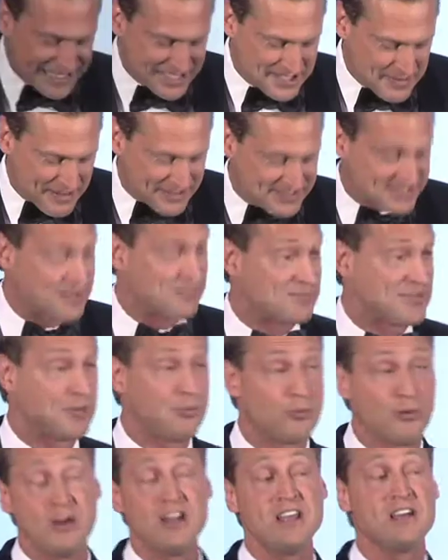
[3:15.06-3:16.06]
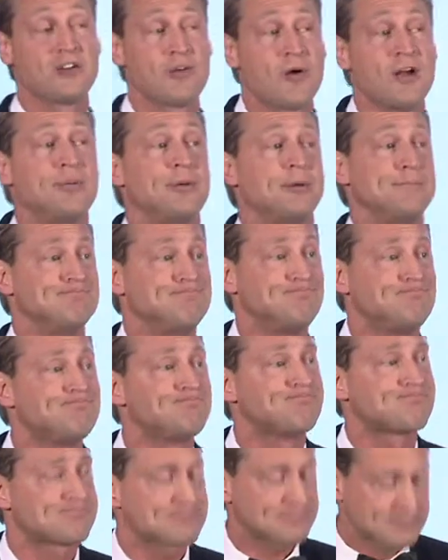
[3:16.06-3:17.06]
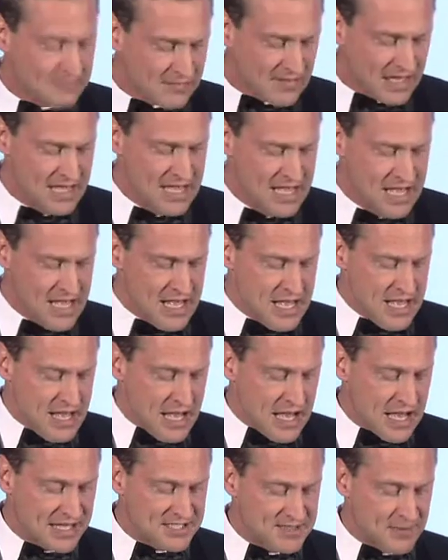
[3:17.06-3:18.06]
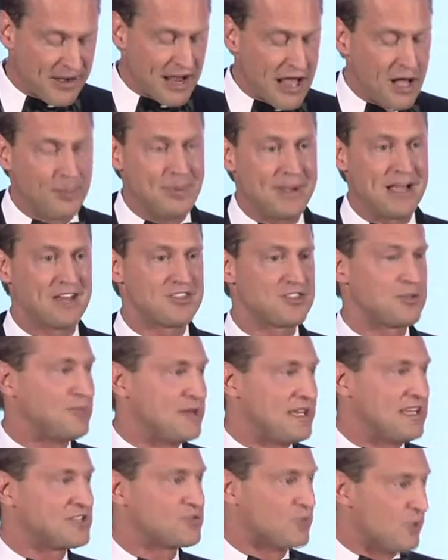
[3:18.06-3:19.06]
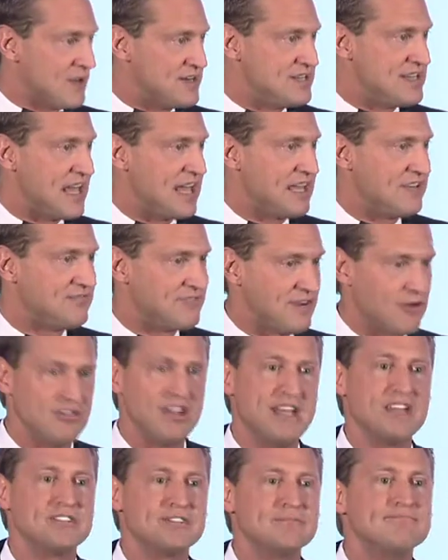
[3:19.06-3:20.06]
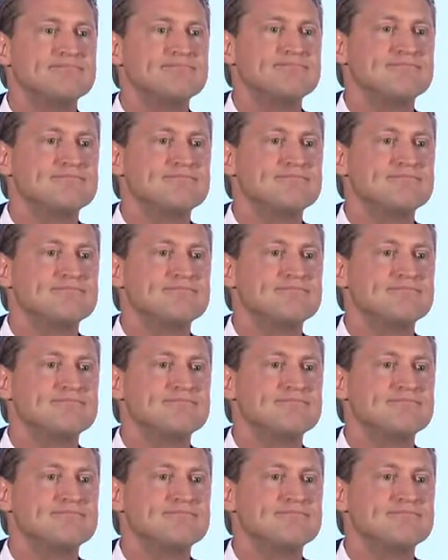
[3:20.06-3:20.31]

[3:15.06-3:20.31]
is about something pretty incredible. It's about helping out the Peace One Day Foundation.